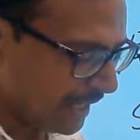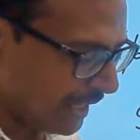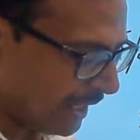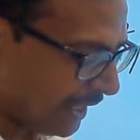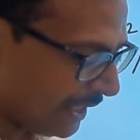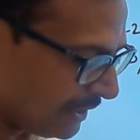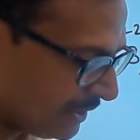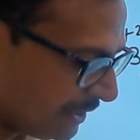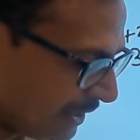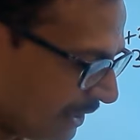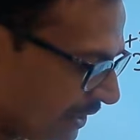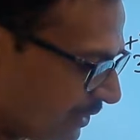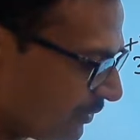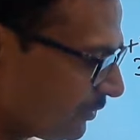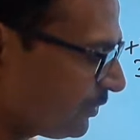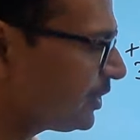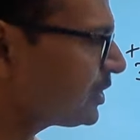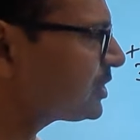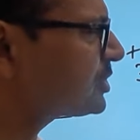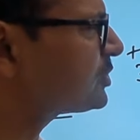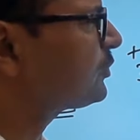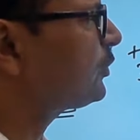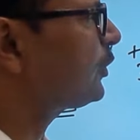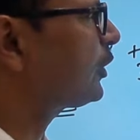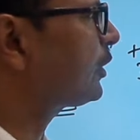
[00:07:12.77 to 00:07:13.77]
and it
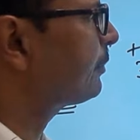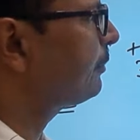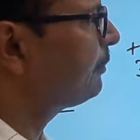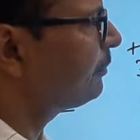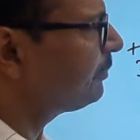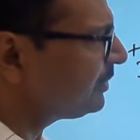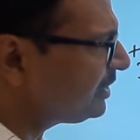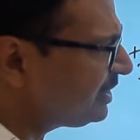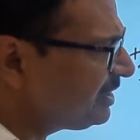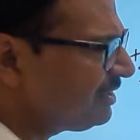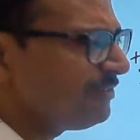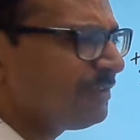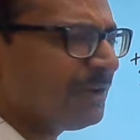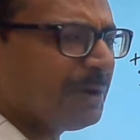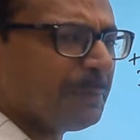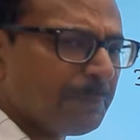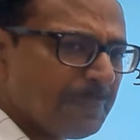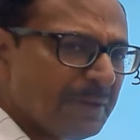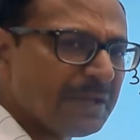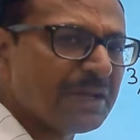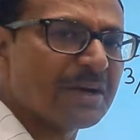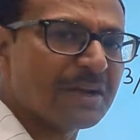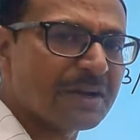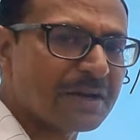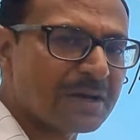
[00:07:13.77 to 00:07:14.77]
works for even
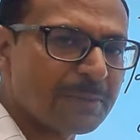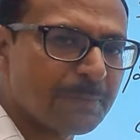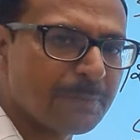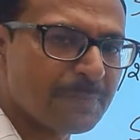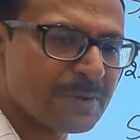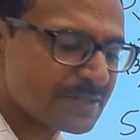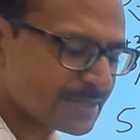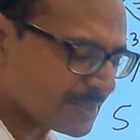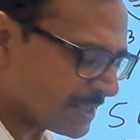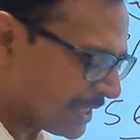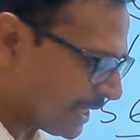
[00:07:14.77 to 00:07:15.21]
bigger numbers.